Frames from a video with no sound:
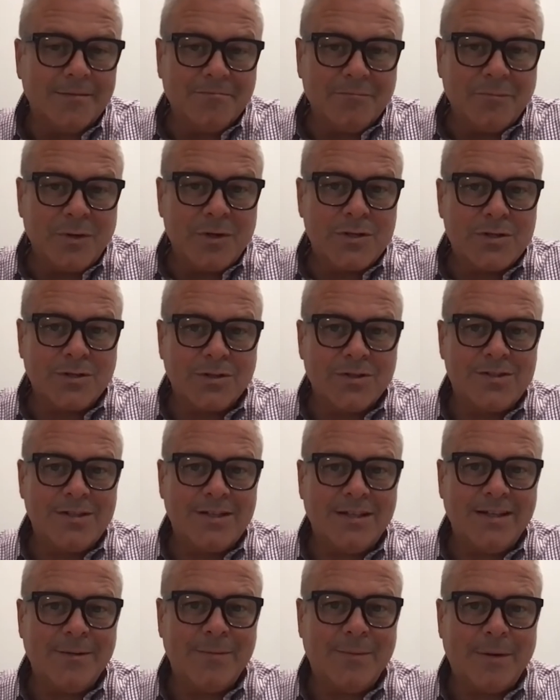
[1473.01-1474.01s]
We still
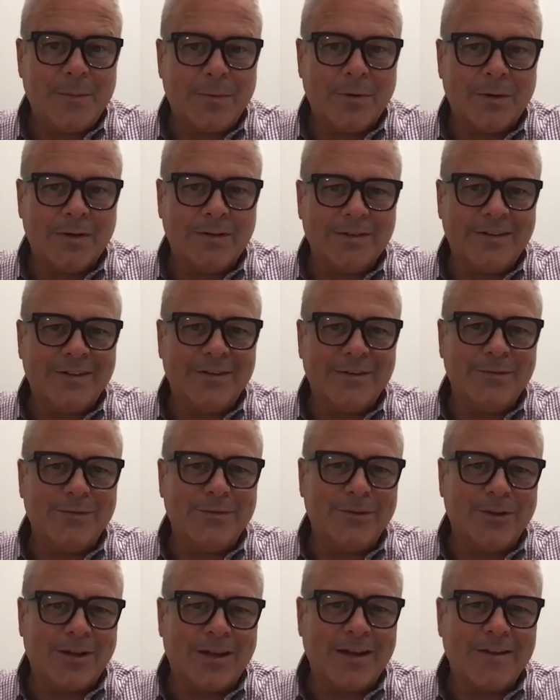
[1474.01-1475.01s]
see people, you know,
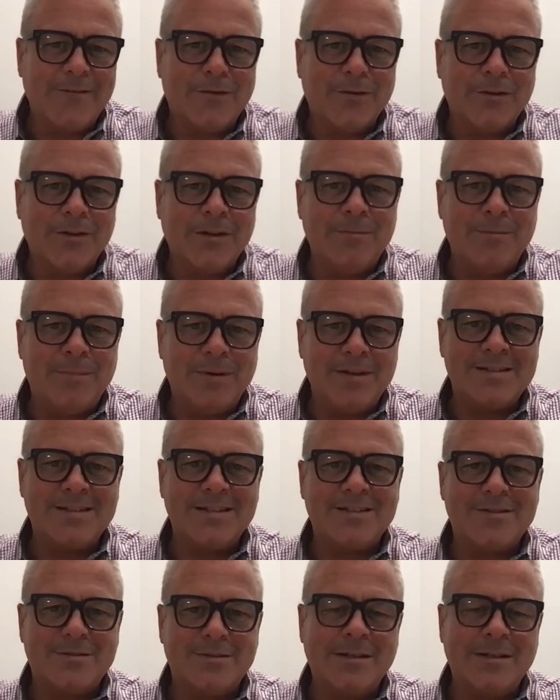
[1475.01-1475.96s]
looking for the business.